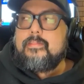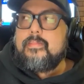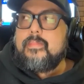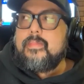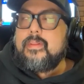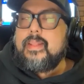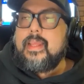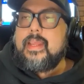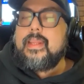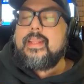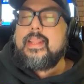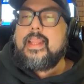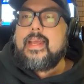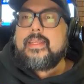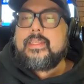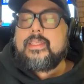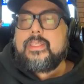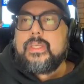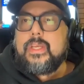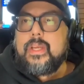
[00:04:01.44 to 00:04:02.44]
late
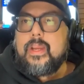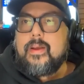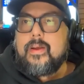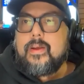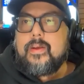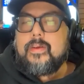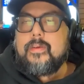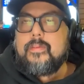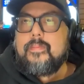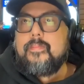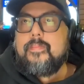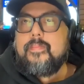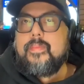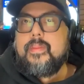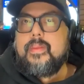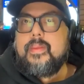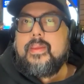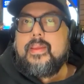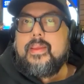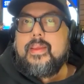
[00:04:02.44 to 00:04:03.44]
last year,
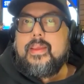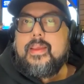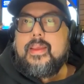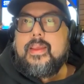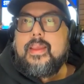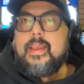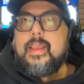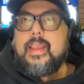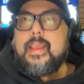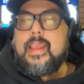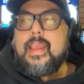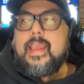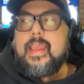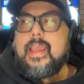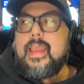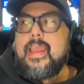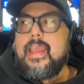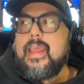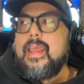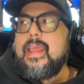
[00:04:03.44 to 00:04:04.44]

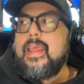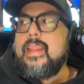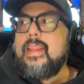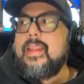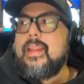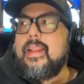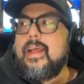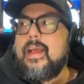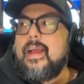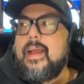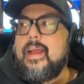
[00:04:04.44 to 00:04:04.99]
and